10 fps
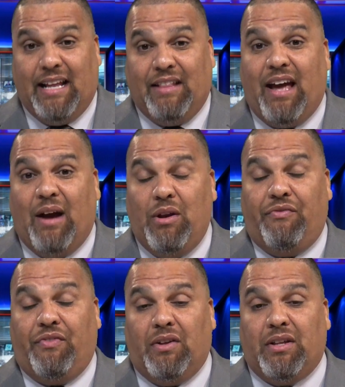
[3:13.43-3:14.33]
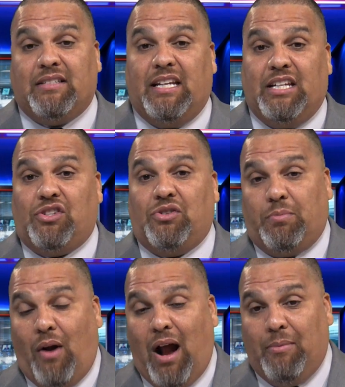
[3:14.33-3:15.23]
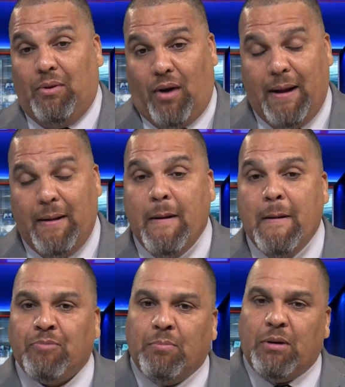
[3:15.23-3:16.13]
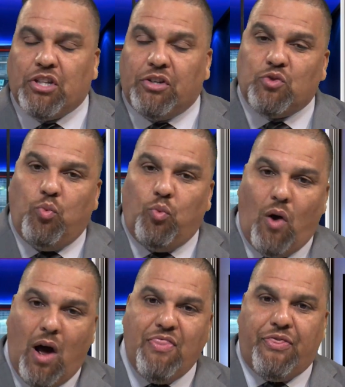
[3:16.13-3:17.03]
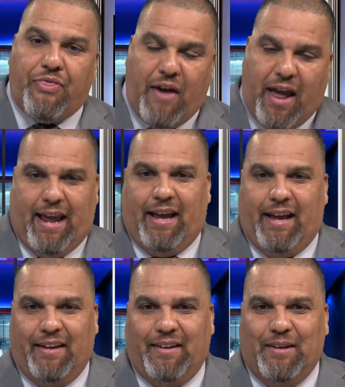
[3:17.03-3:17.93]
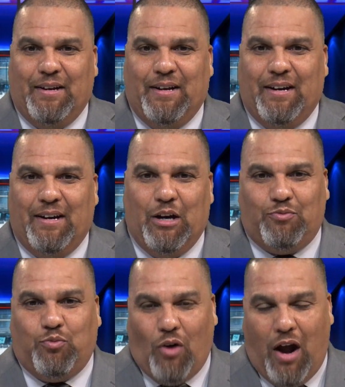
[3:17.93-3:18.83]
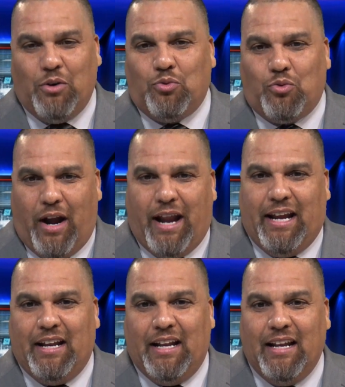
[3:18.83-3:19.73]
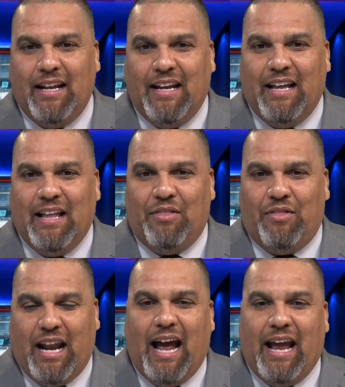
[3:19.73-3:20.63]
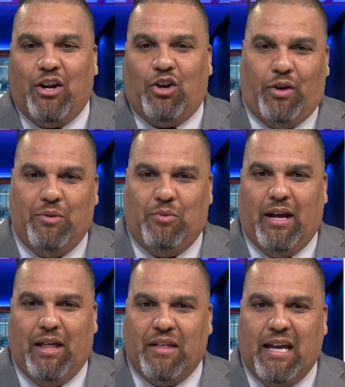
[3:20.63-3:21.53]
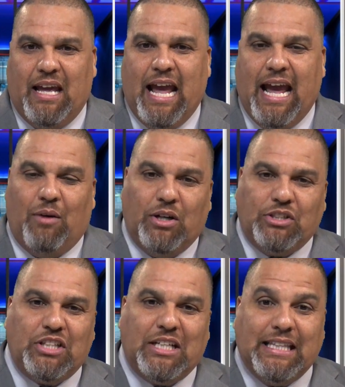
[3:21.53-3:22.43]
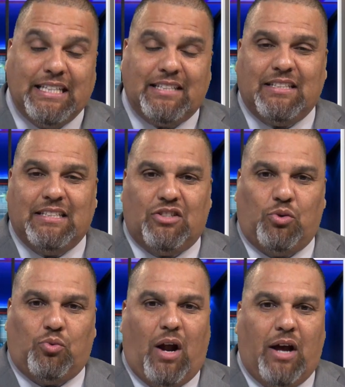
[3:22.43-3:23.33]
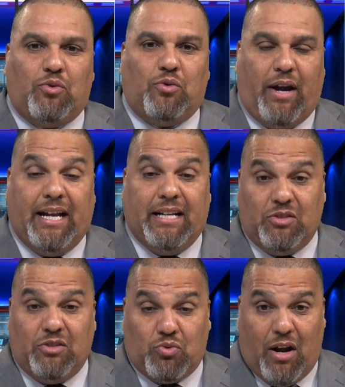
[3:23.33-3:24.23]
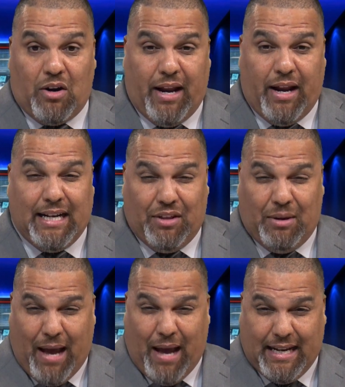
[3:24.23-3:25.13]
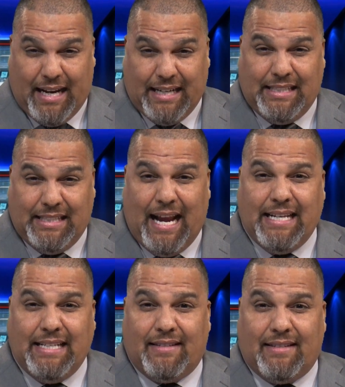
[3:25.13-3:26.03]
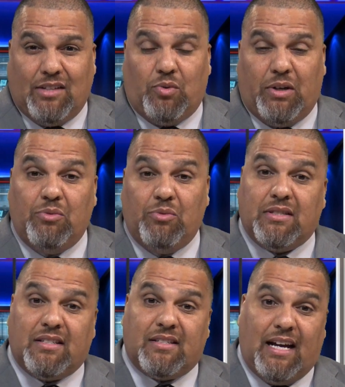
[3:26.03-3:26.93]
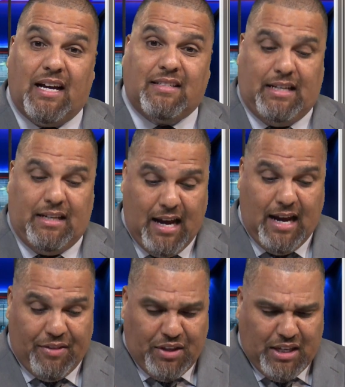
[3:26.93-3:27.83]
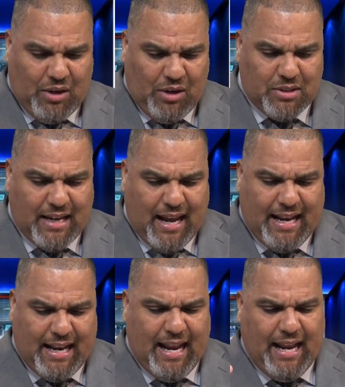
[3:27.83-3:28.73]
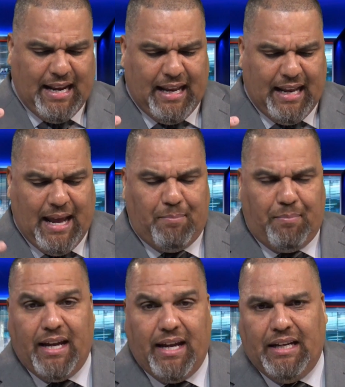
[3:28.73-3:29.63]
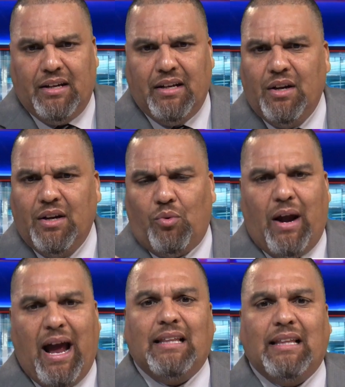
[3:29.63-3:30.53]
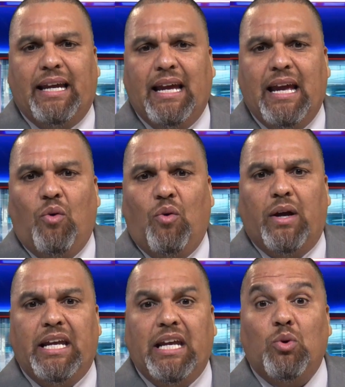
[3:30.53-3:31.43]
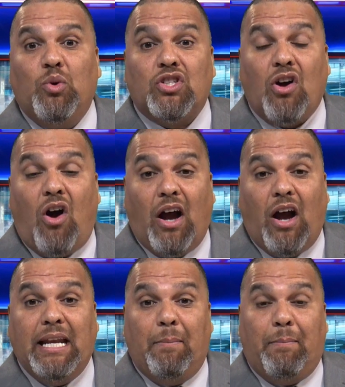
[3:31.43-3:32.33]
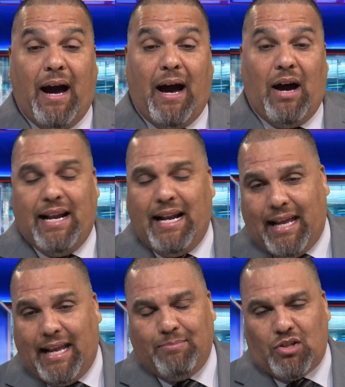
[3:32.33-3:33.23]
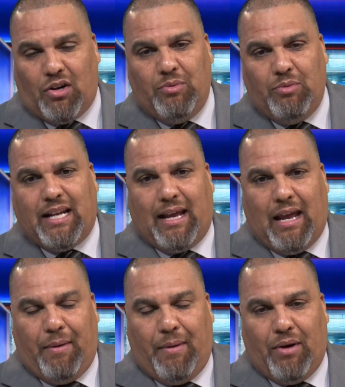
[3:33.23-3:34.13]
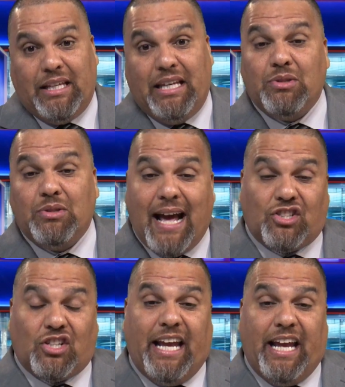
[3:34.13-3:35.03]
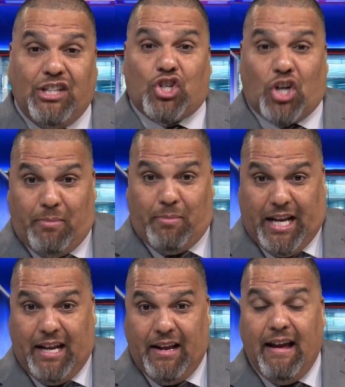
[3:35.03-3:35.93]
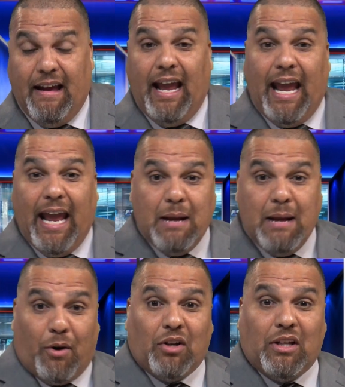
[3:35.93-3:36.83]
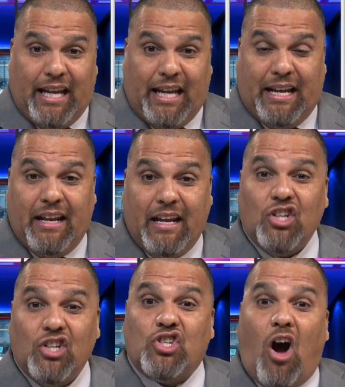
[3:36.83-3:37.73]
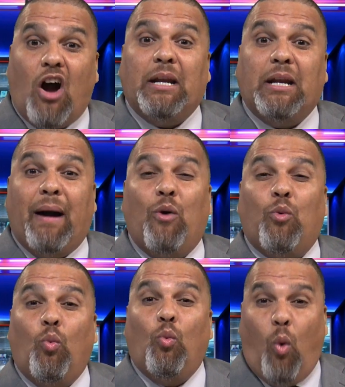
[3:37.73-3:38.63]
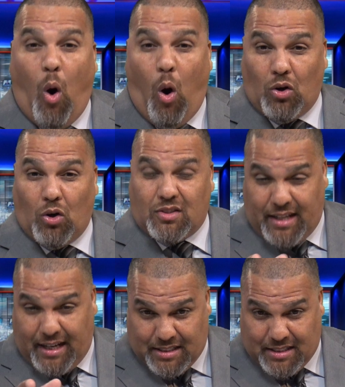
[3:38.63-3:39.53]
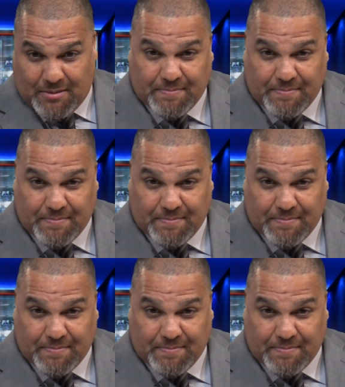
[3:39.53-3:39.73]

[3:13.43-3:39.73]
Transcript: And that we feel that is an issue and a problem, right? But there is one thing of Ronald Reagan that I agree with. And I want you to listen to Ronald Reagan. This was Ronald Reagan, I think, back in 1986 when he was discussing, I think he was at a campaign rally when he was talking about, he wasn't at a campaign rally. He was actually in Germany, in Berlin, talking about walls. Take a listen.